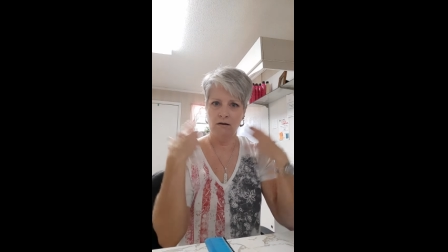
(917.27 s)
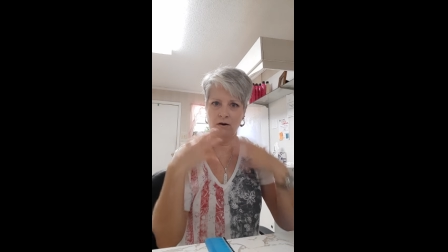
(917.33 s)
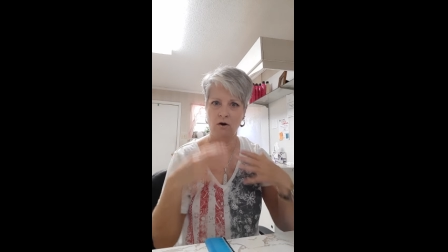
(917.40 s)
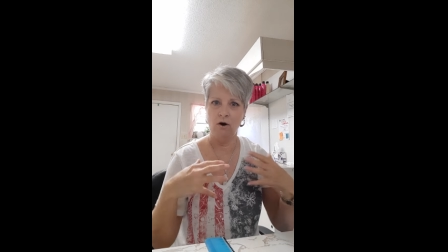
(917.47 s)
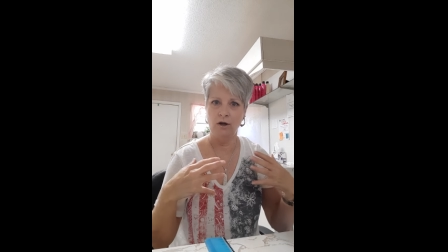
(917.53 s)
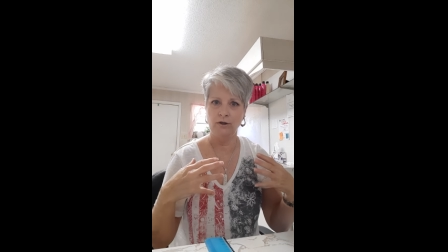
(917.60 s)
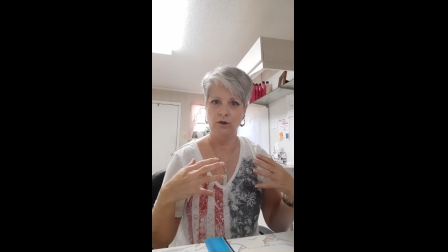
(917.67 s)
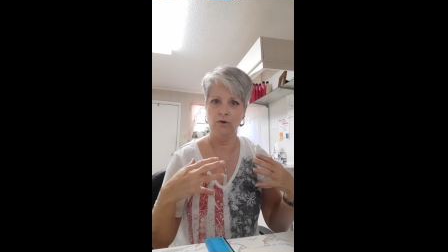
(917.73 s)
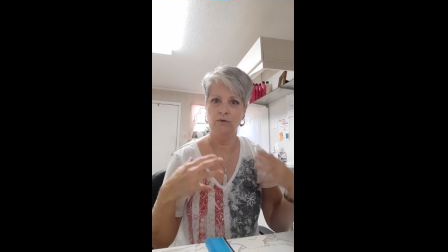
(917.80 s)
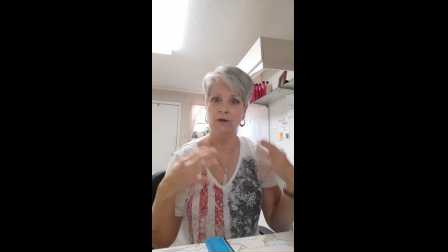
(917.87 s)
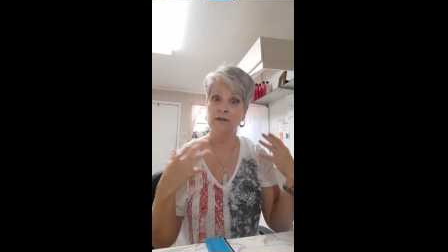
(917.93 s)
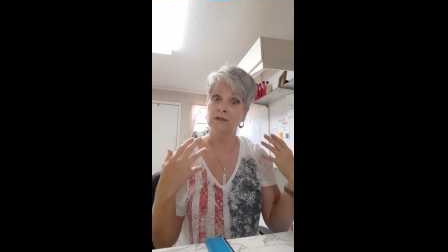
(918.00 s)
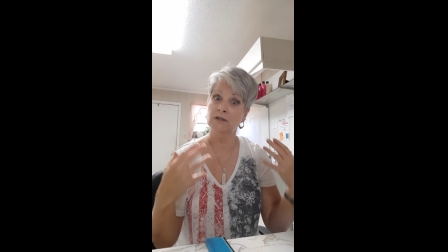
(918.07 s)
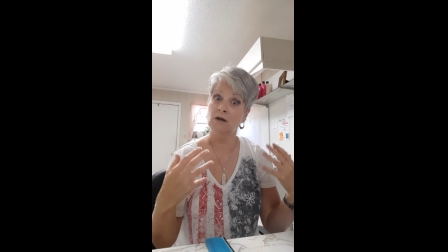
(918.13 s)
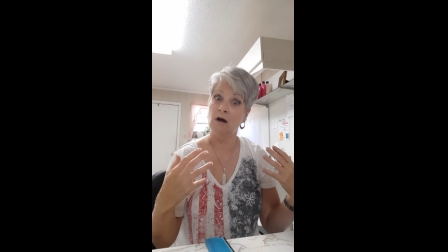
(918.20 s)
on you
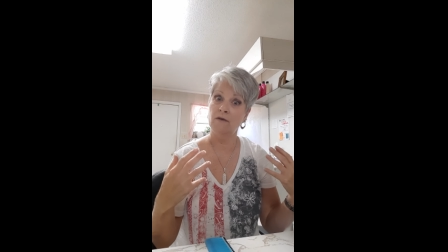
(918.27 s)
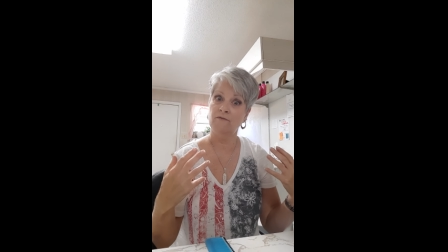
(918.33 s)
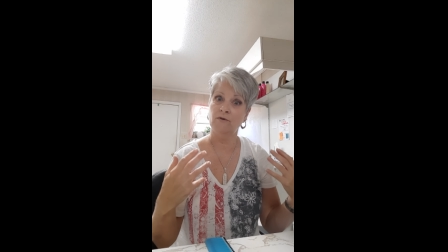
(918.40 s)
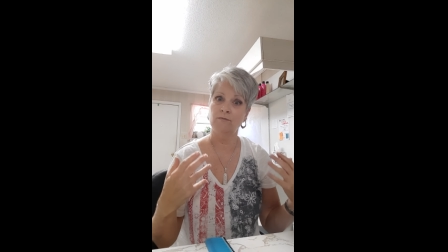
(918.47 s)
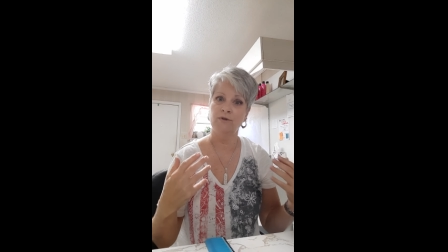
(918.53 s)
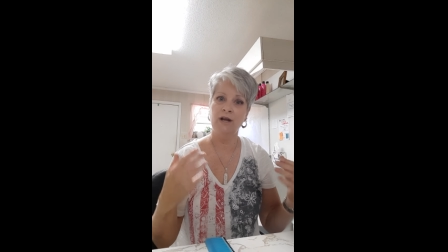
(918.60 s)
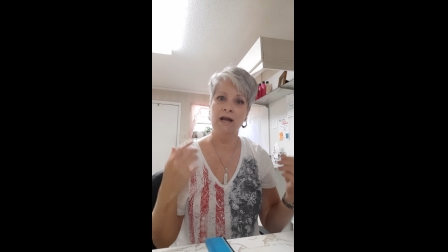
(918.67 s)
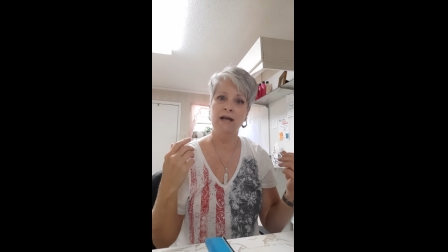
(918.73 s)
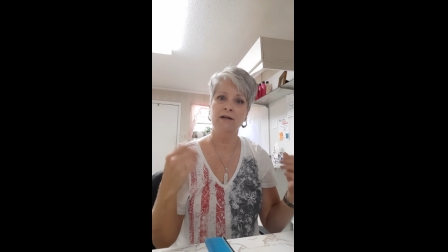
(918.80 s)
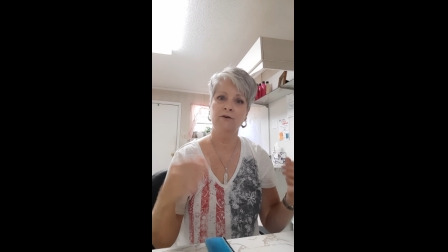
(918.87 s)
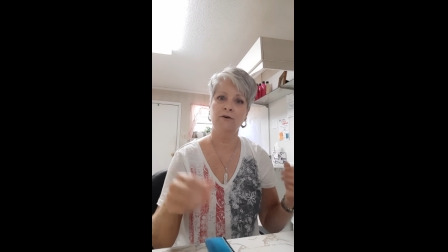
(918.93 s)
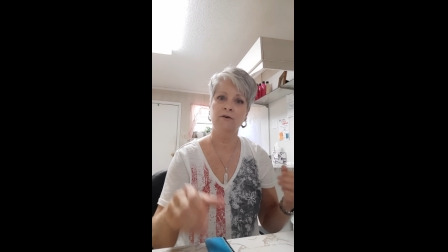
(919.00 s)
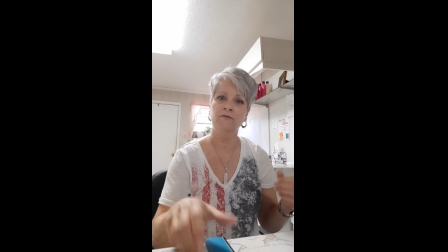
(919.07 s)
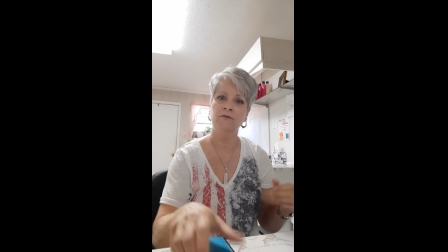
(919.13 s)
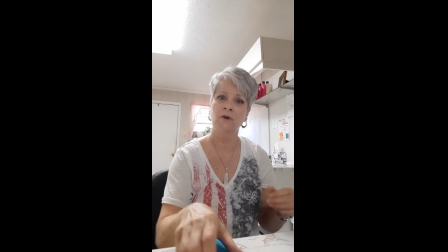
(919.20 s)
that's not from
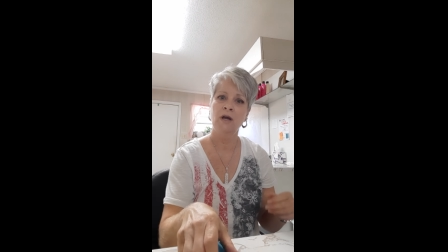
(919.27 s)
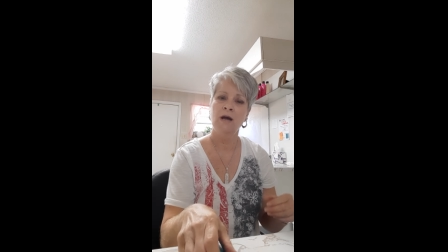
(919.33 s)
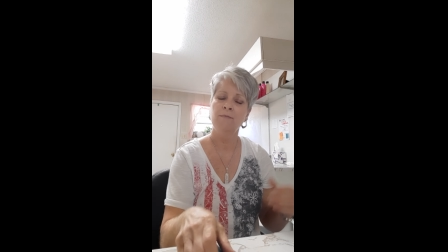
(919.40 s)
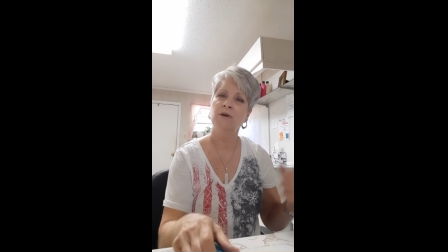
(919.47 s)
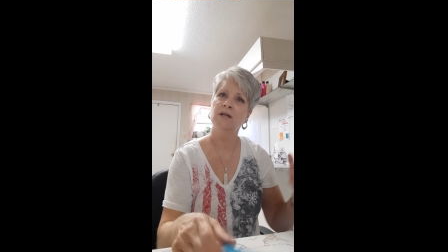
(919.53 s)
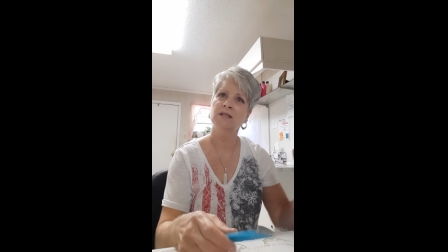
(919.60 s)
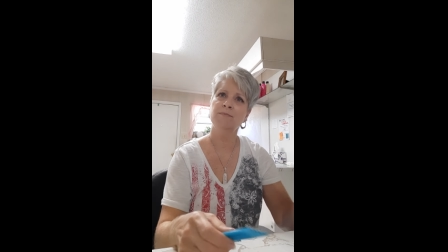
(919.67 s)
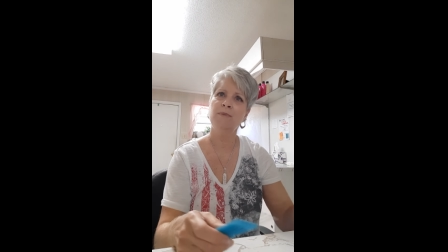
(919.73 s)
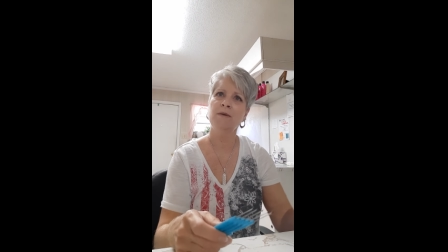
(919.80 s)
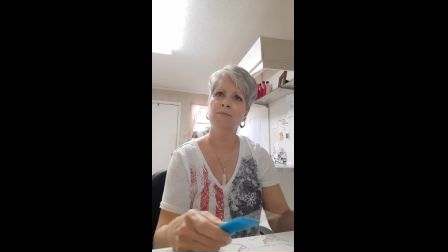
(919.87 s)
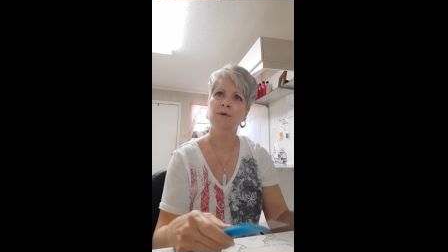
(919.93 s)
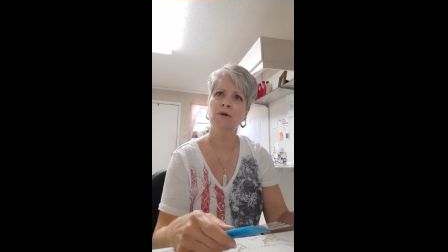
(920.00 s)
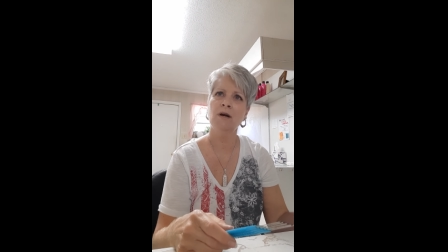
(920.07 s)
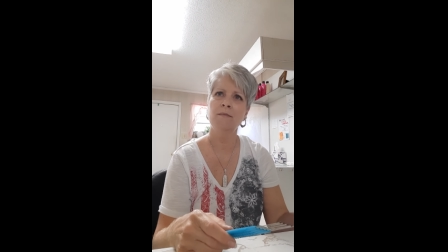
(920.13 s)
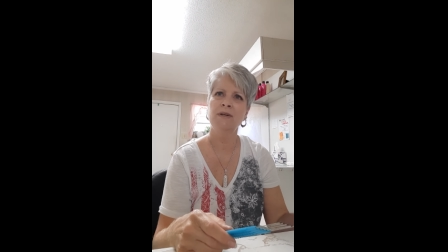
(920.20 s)
dandruff, because
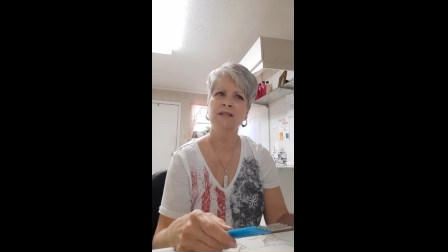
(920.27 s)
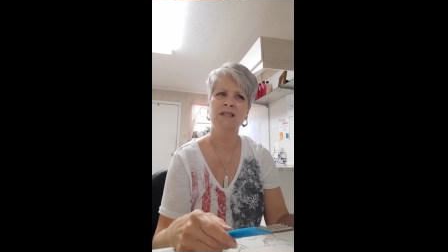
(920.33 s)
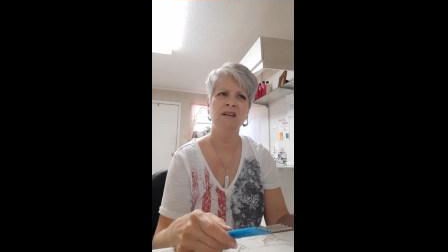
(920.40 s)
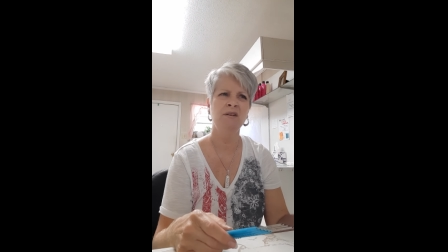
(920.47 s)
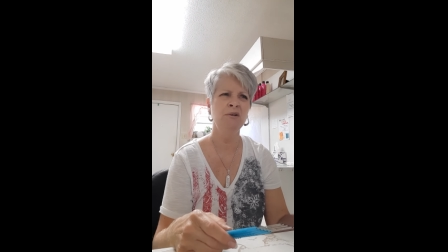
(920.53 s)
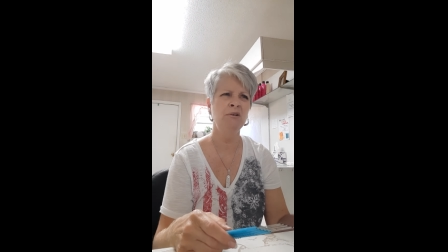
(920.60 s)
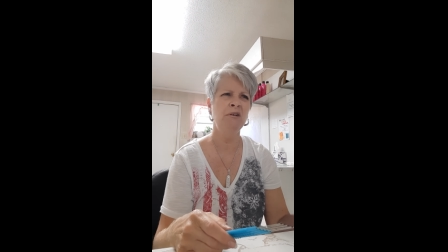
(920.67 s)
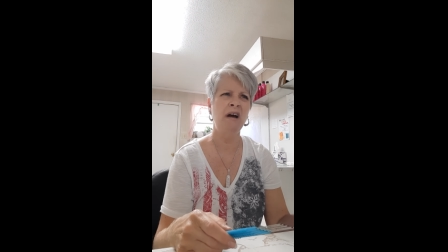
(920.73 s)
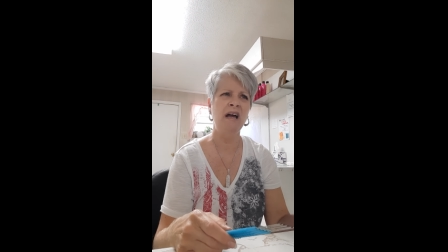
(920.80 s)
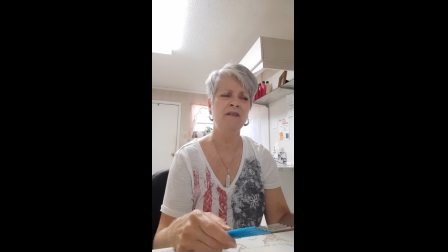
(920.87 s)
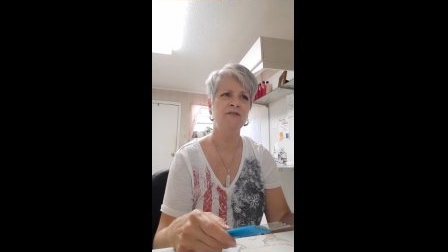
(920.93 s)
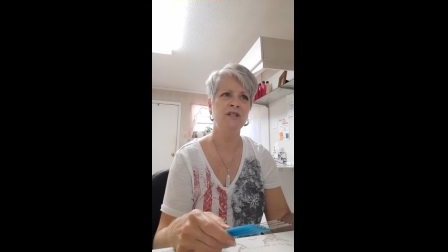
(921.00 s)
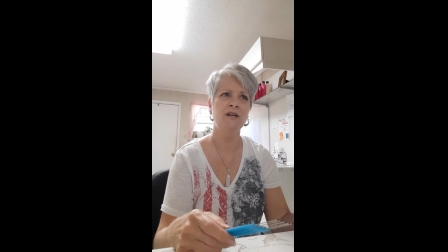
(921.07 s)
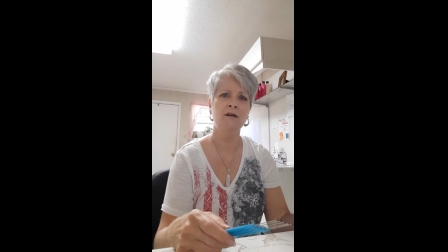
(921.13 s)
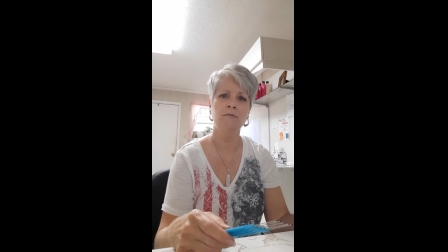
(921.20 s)
people will come in and say, oh, I
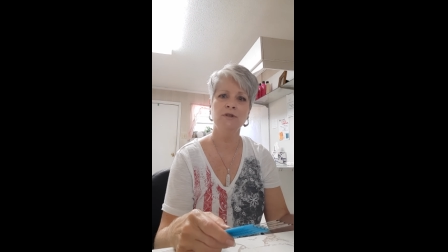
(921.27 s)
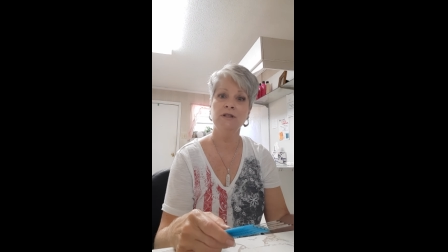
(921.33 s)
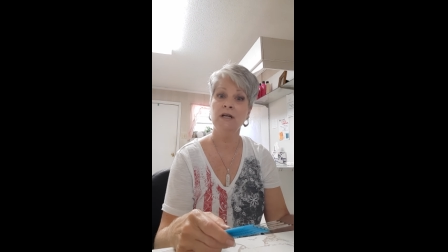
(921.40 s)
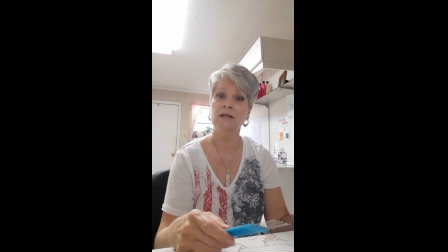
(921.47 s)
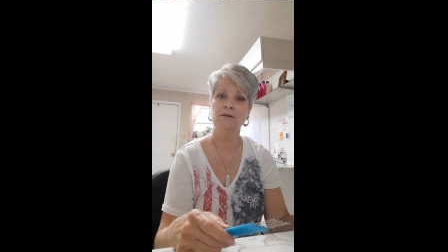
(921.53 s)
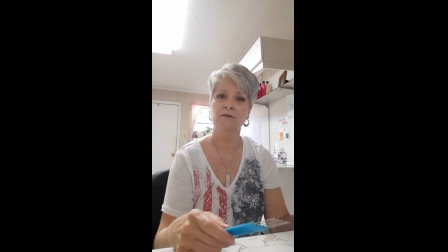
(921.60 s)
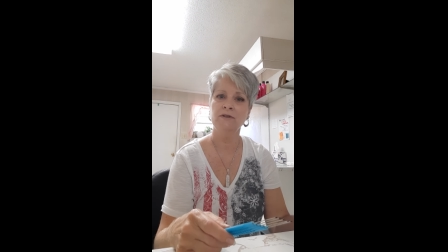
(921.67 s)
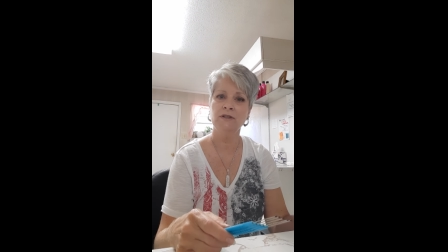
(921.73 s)
have terrible dandruff.